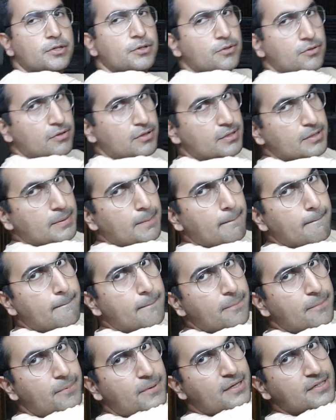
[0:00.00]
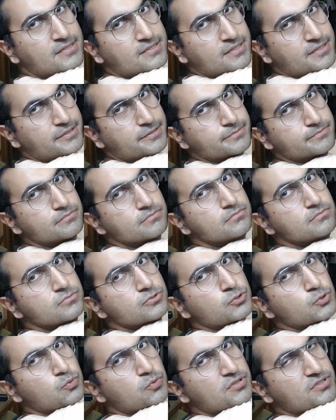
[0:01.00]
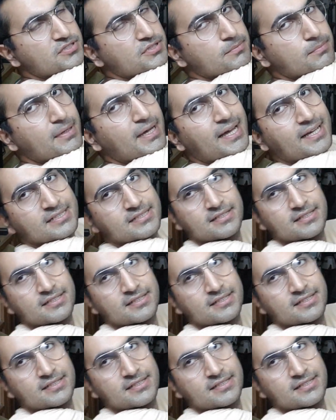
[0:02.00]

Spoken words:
you're gonna press it towards the back